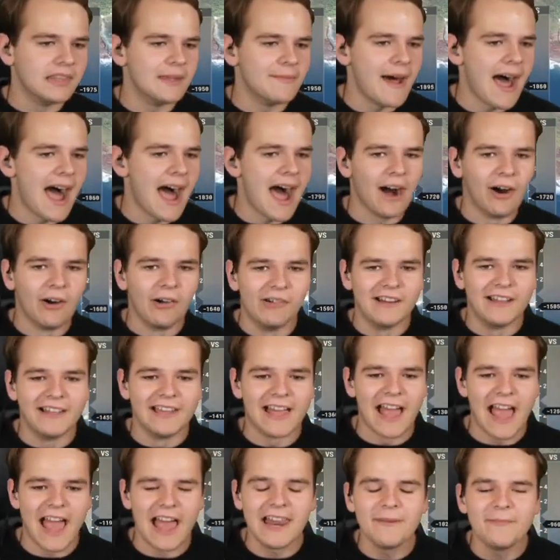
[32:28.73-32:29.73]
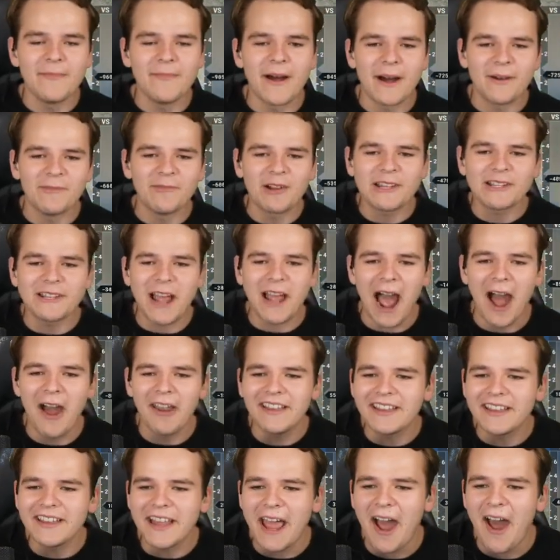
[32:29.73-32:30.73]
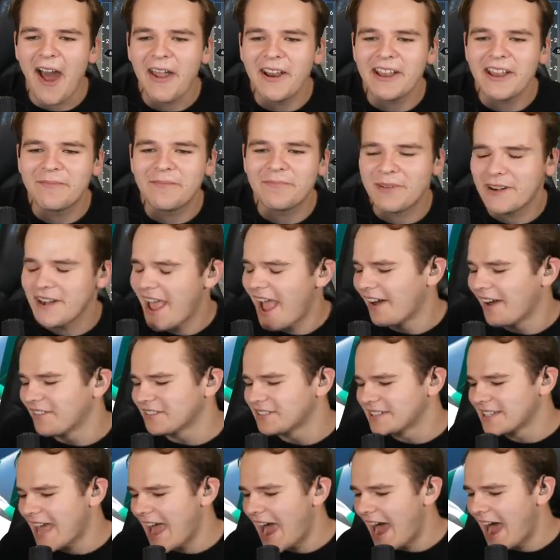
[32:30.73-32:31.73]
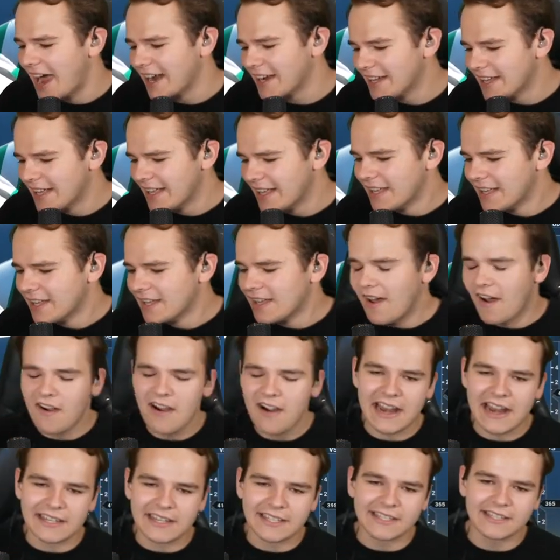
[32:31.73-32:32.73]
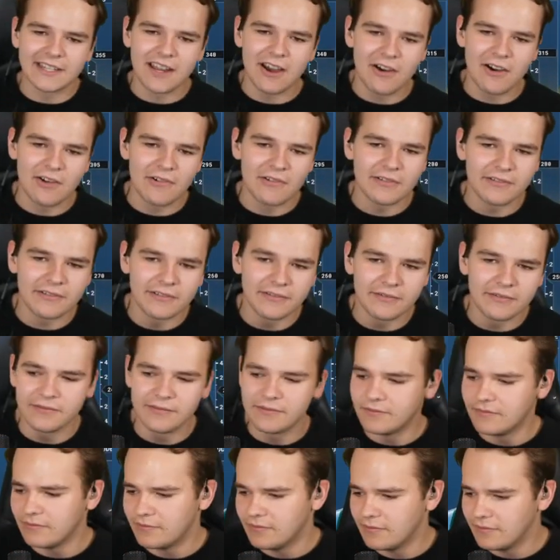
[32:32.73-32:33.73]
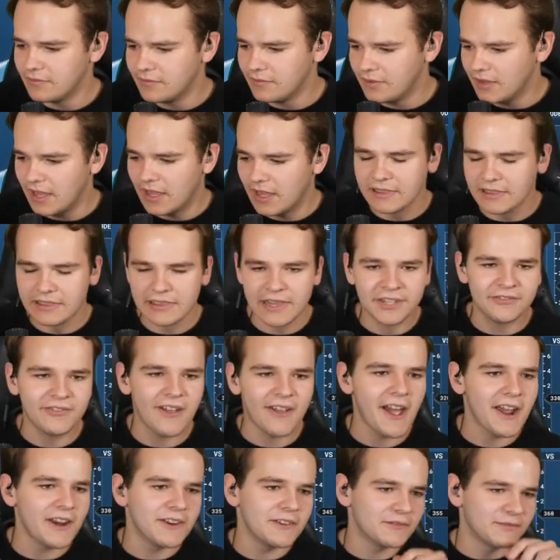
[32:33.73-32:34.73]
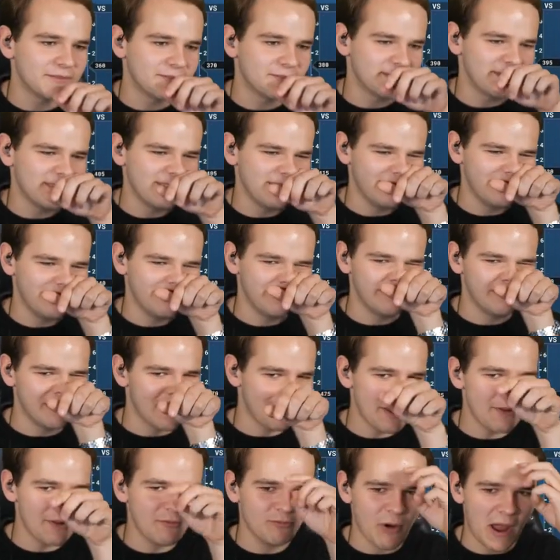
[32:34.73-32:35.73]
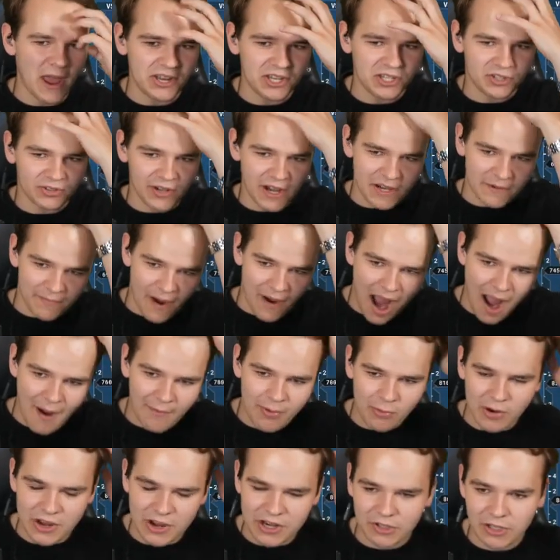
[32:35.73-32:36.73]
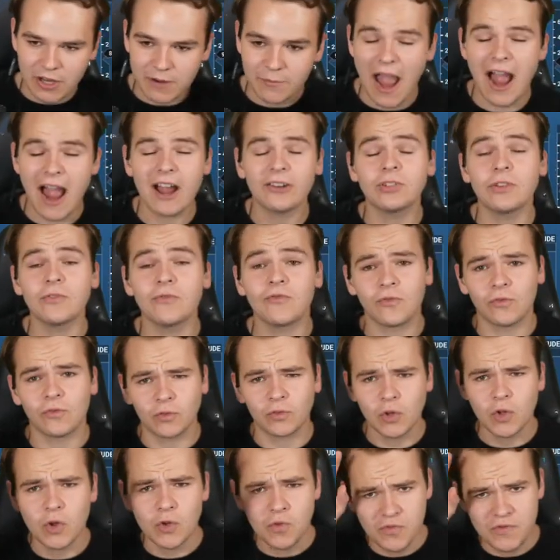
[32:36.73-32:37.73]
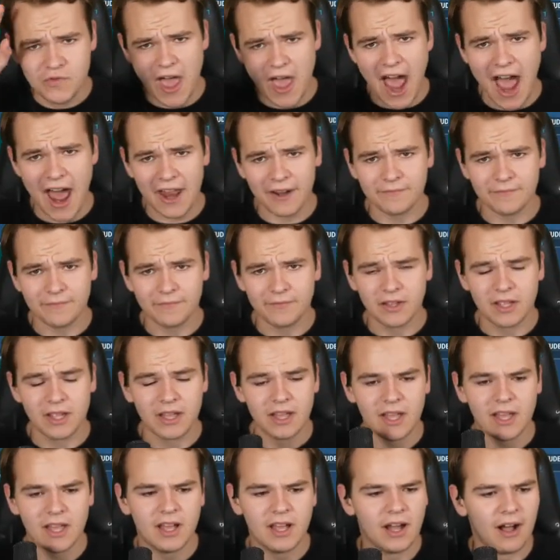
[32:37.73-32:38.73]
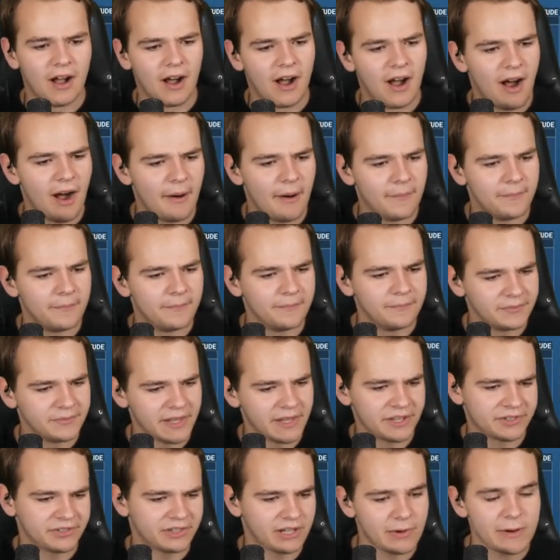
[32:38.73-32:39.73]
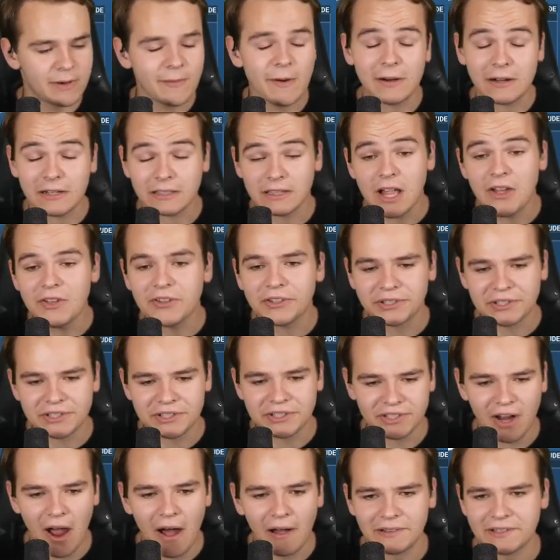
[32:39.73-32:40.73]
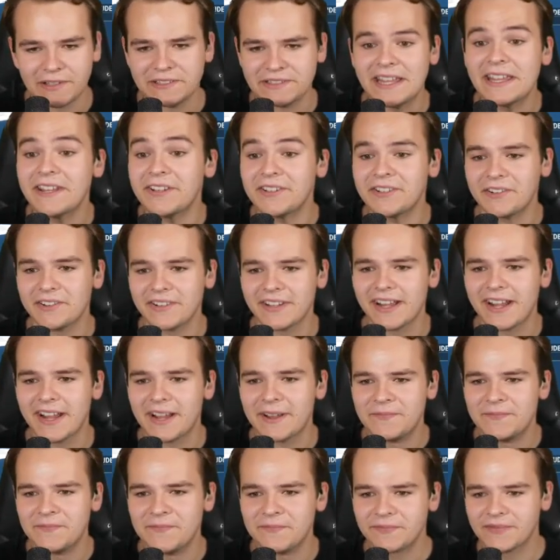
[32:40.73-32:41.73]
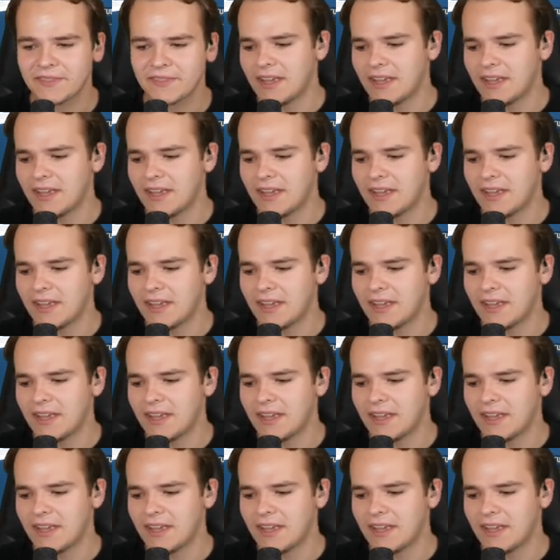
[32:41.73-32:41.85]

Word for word: Lemao. Lemao. What? Did, how did how did it pronounce that? All right, so let's find. I mean, West Ray to Papa West Ray. We actually flew that. Um, yesterday we were close to Scotland yesterday,